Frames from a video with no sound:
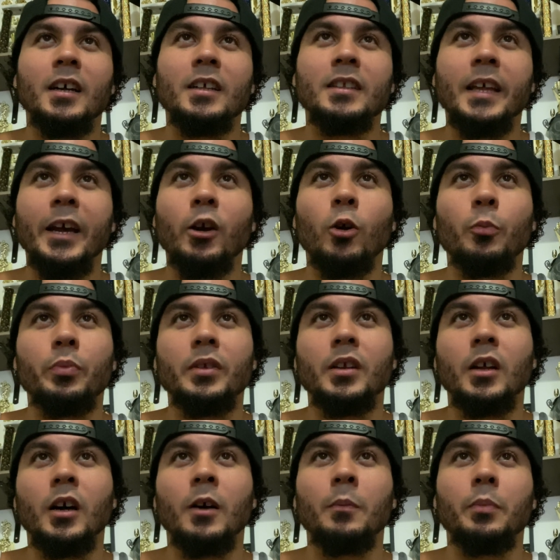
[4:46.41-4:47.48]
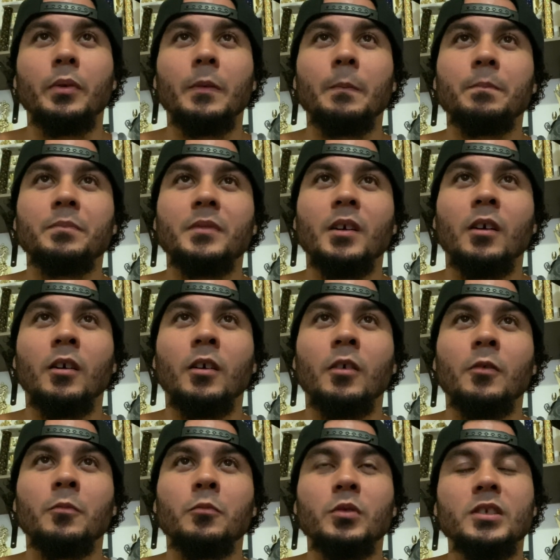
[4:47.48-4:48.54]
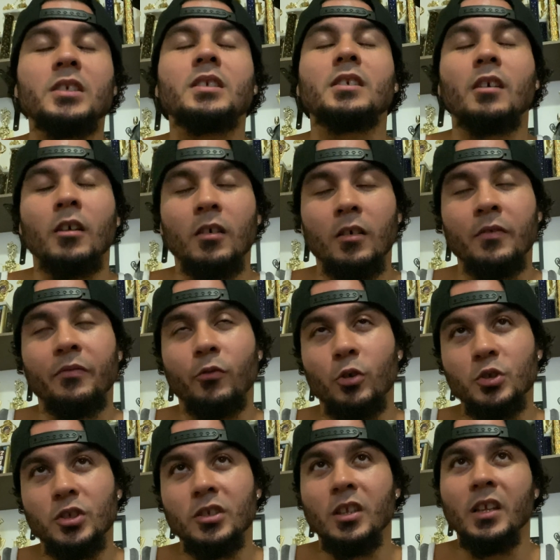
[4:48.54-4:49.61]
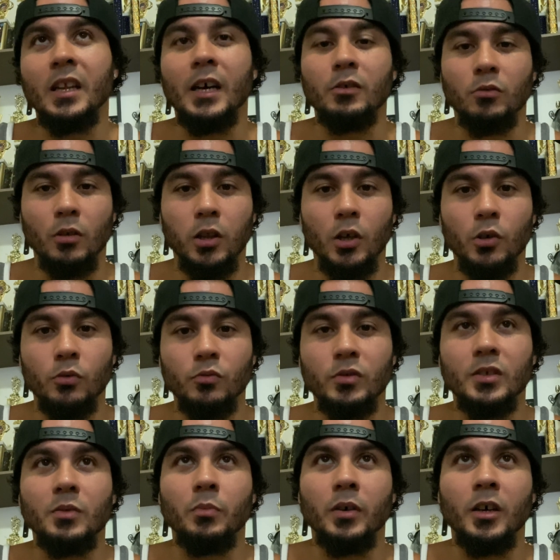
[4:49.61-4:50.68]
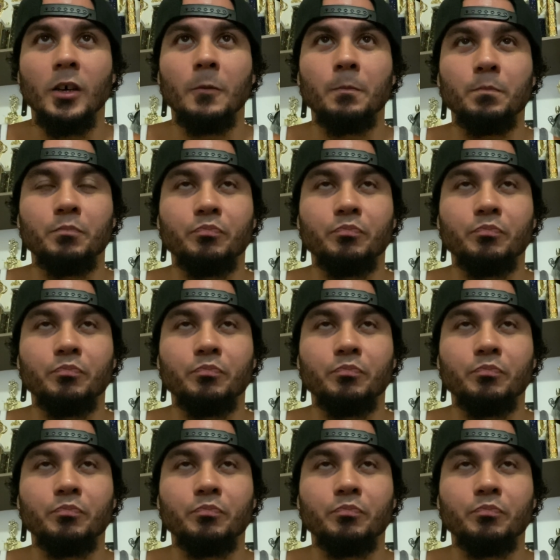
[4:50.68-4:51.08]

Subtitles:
They opened up, which is unfortunately now closed, but